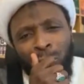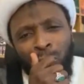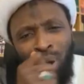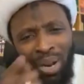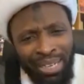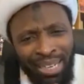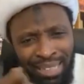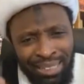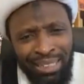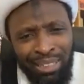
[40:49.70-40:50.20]

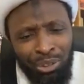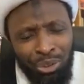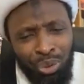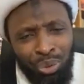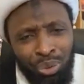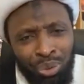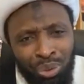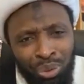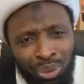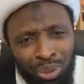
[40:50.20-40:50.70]
What does it
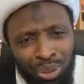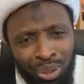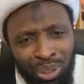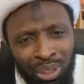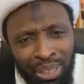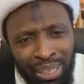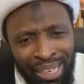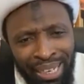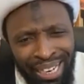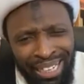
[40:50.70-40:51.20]
do?
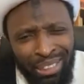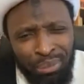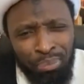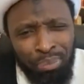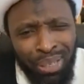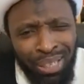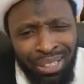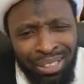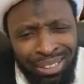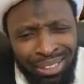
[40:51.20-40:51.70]
It
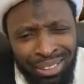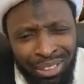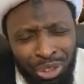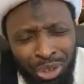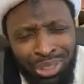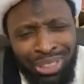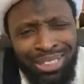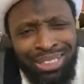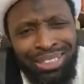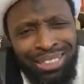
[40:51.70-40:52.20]
builds
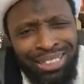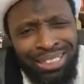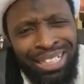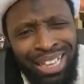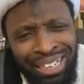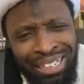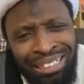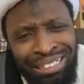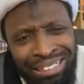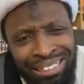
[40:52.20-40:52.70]
your
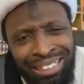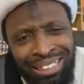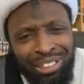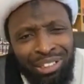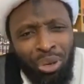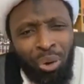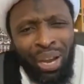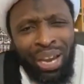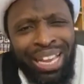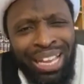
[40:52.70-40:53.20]
sincerity,
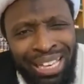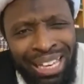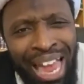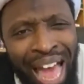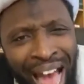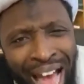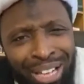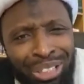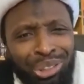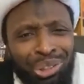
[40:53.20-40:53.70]
your
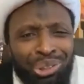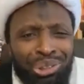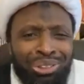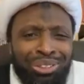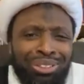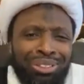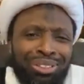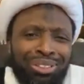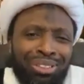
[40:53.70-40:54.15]
ikhlas.